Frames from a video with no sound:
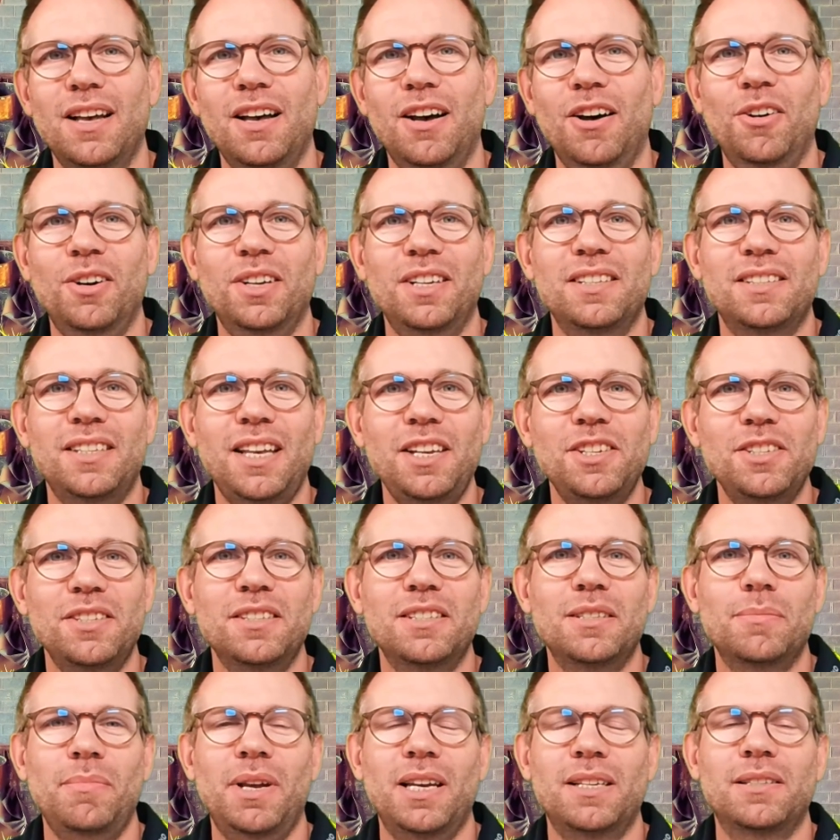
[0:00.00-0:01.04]

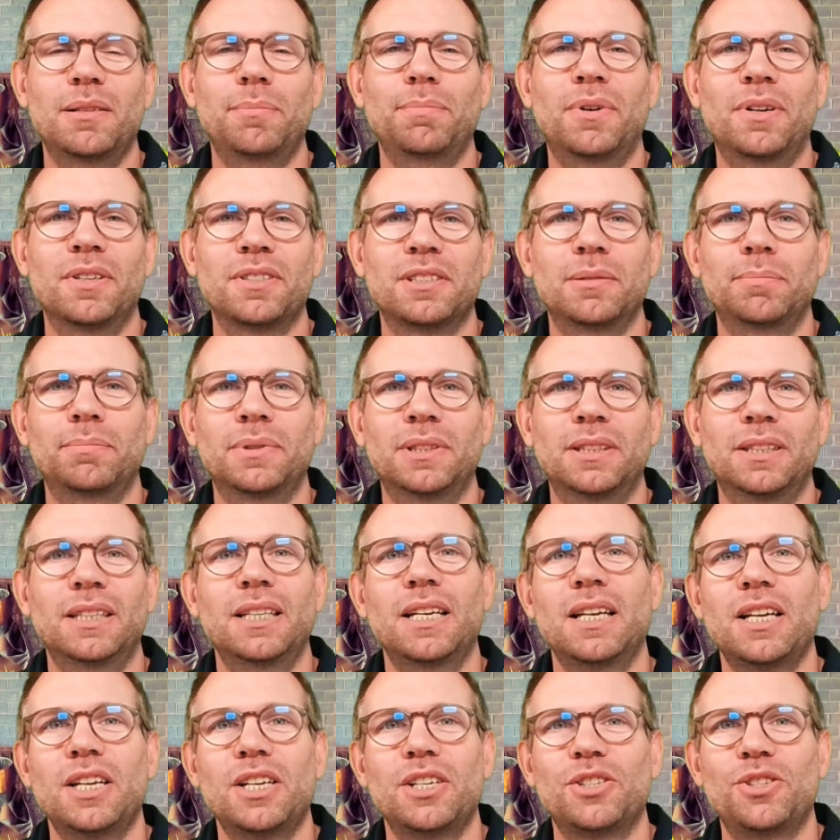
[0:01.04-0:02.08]
Organizations makes it possible
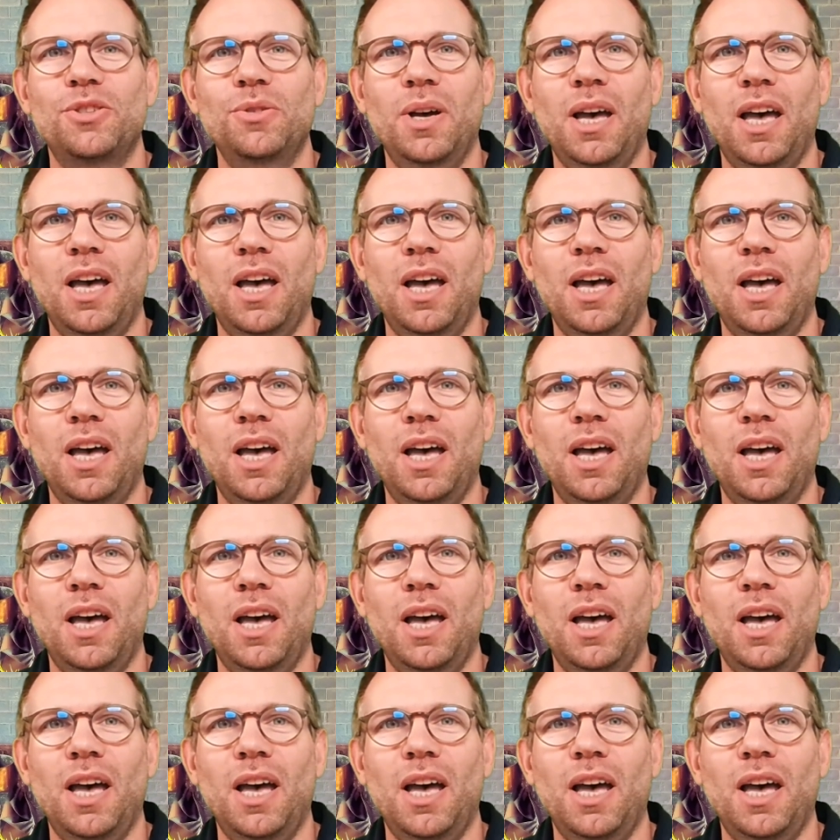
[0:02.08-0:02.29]
to